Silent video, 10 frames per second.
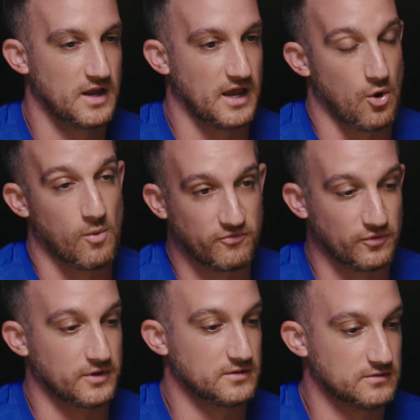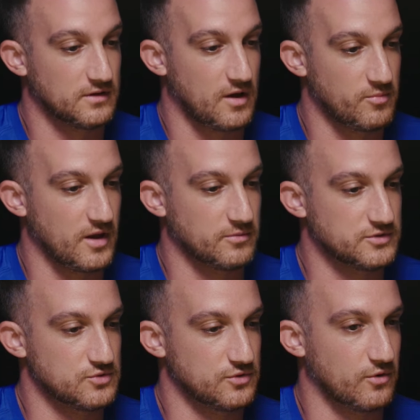and hopefully i'll be able to
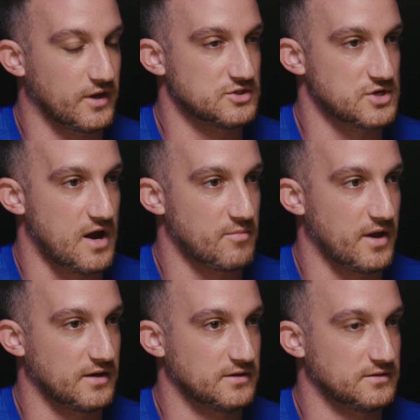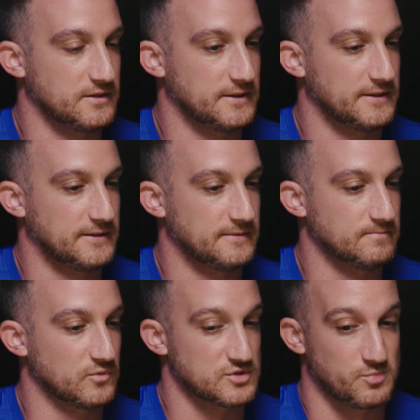do an okay job at it
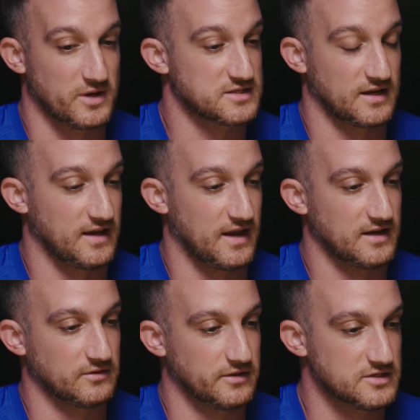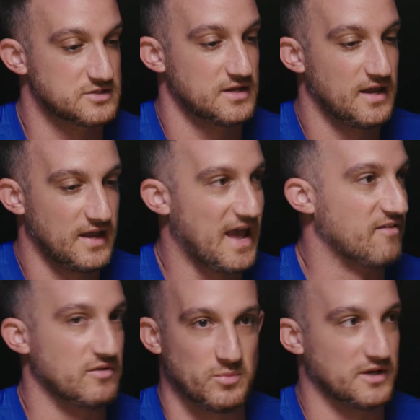um, or as best i can at least
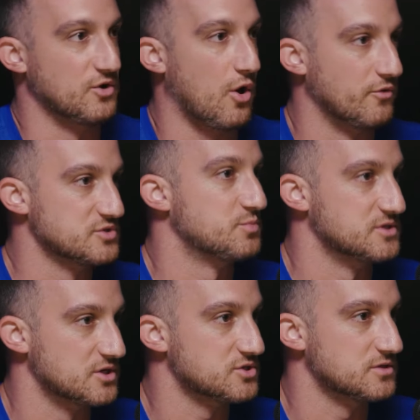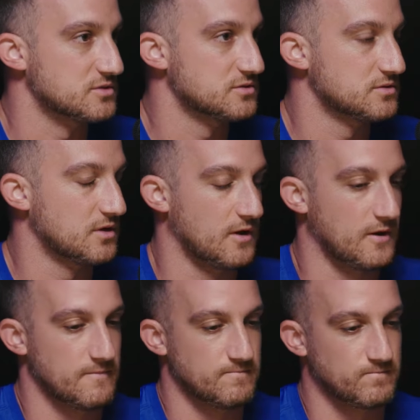having been in all those positions um,
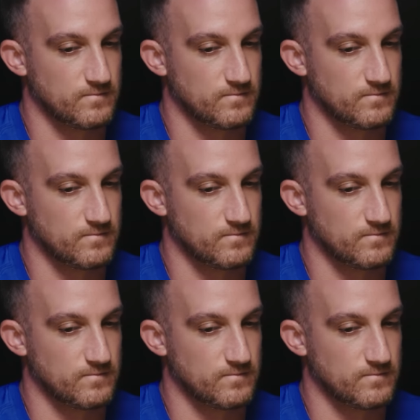mm-hmm.